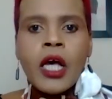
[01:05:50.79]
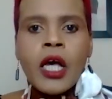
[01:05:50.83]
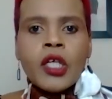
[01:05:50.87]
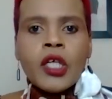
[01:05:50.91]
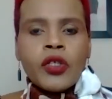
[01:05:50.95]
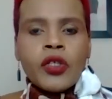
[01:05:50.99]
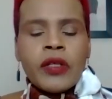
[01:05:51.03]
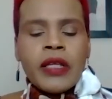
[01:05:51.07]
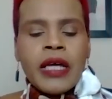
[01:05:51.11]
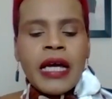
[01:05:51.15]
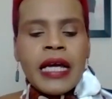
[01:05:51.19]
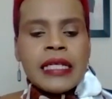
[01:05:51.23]

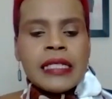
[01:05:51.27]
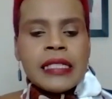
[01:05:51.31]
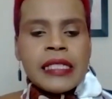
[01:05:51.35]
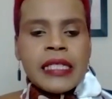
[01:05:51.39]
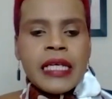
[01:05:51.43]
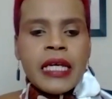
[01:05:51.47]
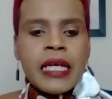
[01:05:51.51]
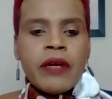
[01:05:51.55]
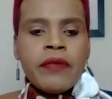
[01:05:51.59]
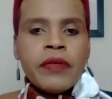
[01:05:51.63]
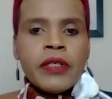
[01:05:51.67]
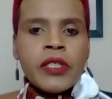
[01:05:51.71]
So the
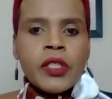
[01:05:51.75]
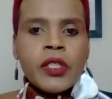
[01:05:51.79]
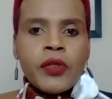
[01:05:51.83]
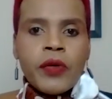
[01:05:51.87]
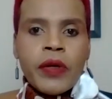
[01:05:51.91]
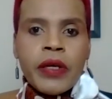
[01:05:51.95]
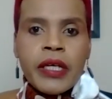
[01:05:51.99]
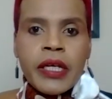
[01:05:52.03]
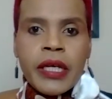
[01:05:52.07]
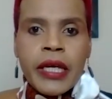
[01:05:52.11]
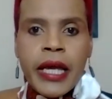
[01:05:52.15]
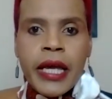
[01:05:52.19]
idea is to
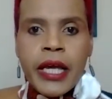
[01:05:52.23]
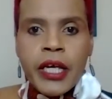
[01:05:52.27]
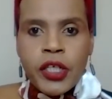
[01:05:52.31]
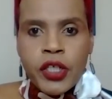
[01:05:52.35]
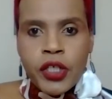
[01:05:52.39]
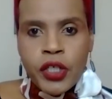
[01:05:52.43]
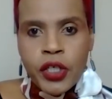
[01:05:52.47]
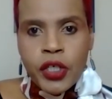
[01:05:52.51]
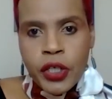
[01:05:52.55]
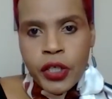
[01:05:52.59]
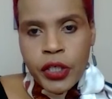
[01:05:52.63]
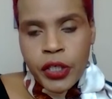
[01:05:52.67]

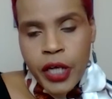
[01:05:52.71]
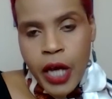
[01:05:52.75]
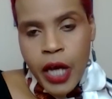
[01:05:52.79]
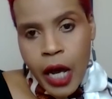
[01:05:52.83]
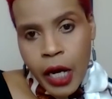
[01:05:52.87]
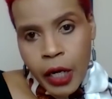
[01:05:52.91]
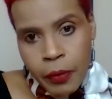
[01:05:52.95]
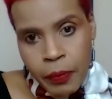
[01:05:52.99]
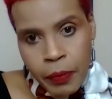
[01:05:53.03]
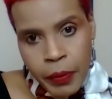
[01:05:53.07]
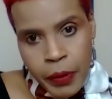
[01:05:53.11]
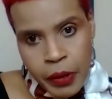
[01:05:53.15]
engage
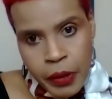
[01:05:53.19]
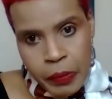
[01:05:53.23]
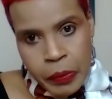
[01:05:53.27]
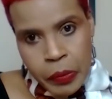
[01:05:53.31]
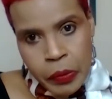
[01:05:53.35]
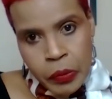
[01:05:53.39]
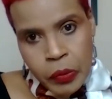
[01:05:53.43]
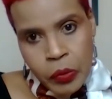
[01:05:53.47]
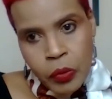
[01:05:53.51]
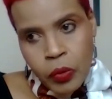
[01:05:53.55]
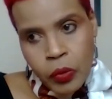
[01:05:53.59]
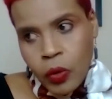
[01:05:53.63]
young
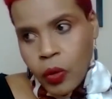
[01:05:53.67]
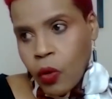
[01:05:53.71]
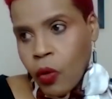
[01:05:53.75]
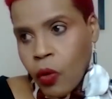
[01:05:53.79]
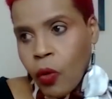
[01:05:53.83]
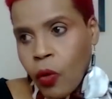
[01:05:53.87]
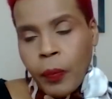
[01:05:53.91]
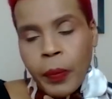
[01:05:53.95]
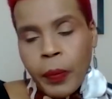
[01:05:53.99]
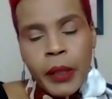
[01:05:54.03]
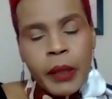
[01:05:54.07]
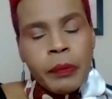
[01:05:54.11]
people
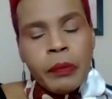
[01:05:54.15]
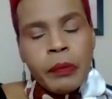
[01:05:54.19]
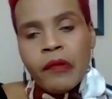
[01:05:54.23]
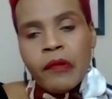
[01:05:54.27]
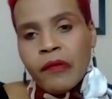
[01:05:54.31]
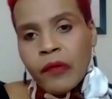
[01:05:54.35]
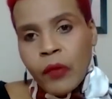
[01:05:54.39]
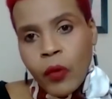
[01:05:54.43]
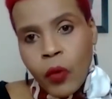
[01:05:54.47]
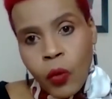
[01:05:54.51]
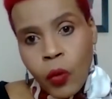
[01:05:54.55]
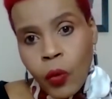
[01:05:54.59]
or people
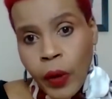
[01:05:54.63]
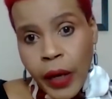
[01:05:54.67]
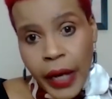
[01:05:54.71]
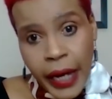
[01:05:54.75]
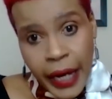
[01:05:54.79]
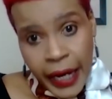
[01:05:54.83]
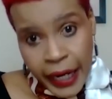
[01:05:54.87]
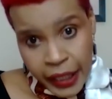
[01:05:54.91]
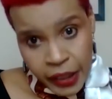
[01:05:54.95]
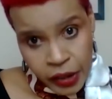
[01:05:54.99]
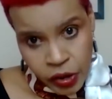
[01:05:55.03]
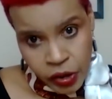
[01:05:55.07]
of all
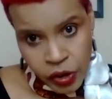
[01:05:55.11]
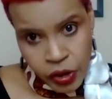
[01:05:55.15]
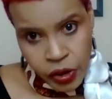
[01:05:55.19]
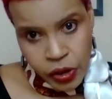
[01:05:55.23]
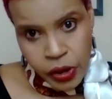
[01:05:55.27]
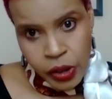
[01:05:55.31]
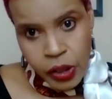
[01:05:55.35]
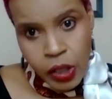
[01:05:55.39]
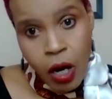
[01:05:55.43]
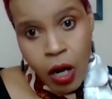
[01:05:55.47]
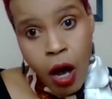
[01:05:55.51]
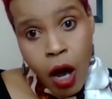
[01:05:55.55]

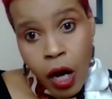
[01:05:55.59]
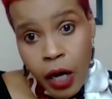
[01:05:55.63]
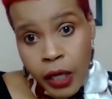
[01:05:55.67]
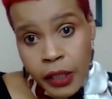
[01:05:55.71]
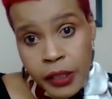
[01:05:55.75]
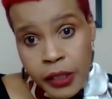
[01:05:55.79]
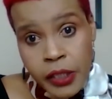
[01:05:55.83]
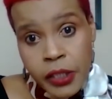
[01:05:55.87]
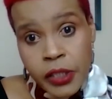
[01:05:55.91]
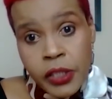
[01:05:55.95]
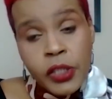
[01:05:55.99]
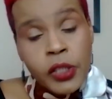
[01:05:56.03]
ages,
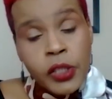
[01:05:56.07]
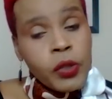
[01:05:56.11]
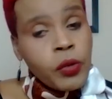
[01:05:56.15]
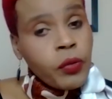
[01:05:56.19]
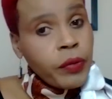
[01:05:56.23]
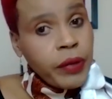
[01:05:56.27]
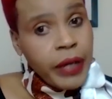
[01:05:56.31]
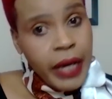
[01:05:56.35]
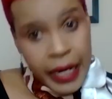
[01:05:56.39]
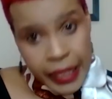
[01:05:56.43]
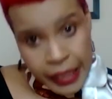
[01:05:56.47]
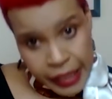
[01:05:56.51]
artists,
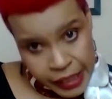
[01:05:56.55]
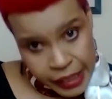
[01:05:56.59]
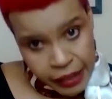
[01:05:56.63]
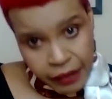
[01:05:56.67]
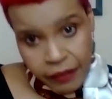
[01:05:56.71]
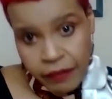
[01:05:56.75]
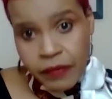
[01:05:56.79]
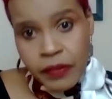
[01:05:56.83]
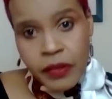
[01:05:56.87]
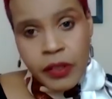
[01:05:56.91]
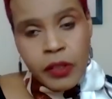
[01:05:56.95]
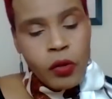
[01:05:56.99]

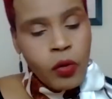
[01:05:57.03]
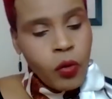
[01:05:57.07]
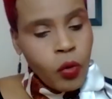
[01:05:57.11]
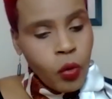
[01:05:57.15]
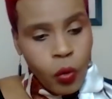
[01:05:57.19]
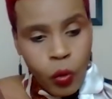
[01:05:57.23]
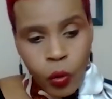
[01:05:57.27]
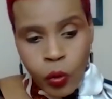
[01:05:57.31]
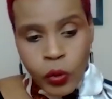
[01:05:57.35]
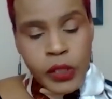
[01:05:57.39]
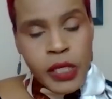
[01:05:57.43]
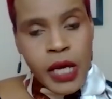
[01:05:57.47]
creatives,
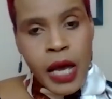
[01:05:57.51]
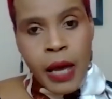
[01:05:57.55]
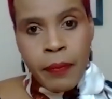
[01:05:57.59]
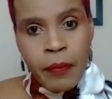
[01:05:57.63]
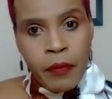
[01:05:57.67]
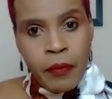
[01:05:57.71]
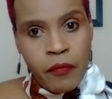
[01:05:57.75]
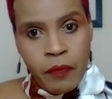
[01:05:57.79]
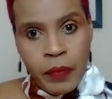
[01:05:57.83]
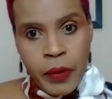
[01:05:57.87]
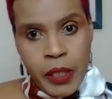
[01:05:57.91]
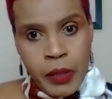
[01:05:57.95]
all type
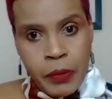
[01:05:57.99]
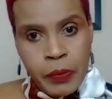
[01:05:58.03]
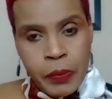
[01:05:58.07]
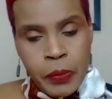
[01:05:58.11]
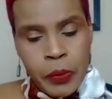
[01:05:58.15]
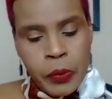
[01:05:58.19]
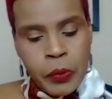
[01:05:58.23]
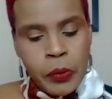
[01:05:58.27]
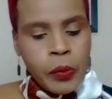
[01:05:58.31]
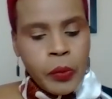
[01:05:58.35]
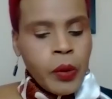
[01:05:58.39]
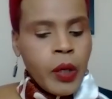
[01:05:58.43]
of
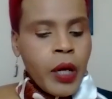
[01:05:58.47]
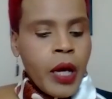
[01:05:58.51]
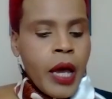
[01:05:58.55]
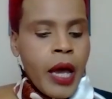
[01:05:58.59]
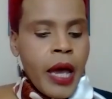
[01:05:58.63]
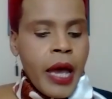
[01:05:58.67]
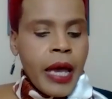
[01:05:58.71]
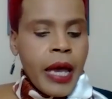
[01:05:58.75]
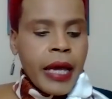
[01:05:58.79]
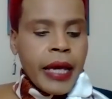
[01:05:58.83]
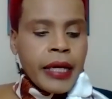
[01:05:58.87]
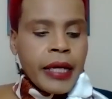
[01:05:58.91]
people,
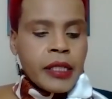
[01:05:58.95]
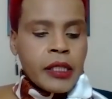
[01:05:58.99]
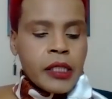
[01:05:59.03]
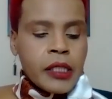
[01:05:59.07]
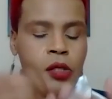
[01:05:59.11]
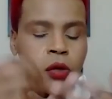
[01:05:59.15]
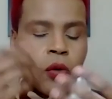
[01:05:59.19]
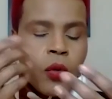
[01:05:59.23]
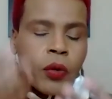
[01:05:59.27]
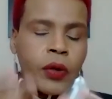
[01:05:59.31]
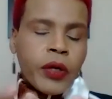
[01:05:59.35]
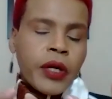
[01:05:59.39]
in
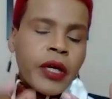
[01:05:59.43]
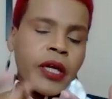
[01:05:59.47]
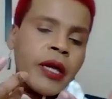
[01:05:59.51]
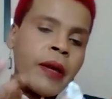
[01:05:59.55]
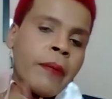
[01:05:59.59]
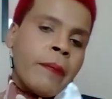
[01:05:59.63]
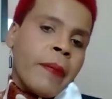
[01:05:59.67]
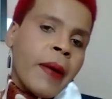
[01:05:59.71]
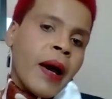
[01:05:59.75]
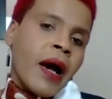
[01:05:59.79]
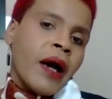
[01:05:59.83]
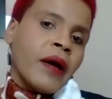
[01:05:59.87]
talking
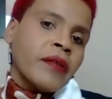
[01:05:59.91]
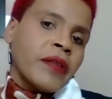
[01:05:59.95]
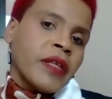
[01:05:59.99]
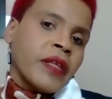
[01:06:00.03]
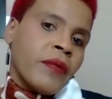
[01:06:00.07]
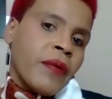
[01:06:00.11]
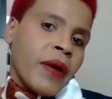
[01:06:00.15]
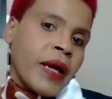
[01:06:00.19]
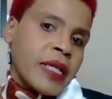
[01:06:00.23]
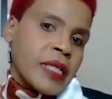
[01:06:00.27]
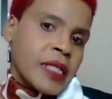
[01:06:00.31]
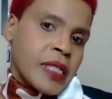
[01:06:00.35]
about
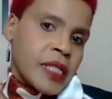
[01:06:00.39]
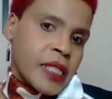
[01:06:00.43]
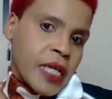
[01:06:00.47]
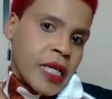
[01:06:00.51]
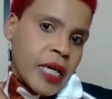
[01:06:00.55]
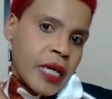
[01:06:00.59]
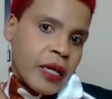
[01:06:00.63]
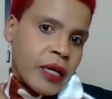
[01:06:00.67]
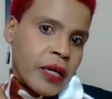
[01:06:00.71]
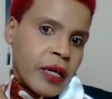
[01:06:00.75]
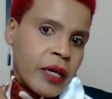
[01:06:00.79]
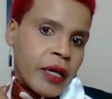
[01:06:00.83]
their
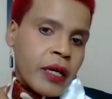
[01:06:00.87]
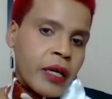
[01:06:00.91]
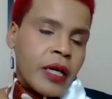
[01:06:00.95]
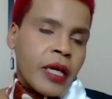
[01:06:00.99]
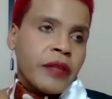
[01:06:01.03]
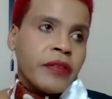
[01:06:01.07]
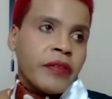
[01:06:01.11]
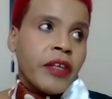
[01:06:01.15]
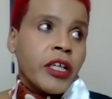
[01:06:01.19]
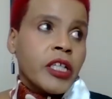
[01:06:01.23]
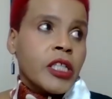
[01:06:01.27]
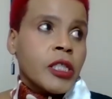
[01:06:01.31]
idea,
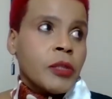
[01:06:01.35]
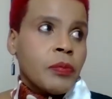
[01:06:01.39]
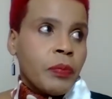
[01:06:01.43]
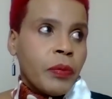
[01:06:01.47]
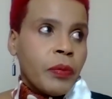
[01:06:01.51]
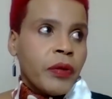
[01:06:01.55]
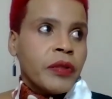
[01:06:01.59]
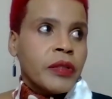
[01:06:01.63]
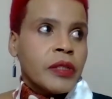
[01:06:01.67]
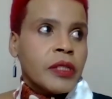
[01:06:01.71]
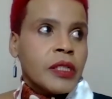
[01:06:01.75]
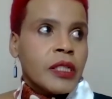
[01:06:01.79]
the
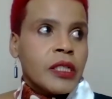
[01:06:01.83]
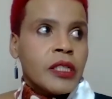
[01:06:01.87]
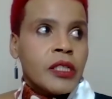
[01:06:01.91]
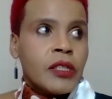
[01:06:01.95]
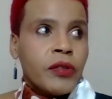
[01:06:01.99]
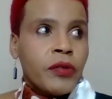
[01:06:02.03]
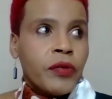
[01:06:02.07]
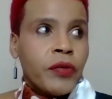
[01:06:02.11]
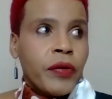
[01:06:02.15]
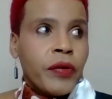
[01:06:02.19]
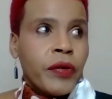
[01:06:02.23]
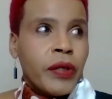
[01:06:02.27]
experiences
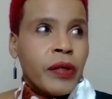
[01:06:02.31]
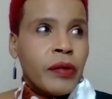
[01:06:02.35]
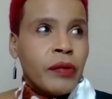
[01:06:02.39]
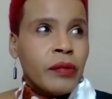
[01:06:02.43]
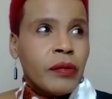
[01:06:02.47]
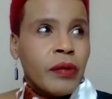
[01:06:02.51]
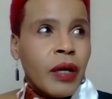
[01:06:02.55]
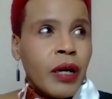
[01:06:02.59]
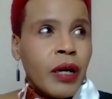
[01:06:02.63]
through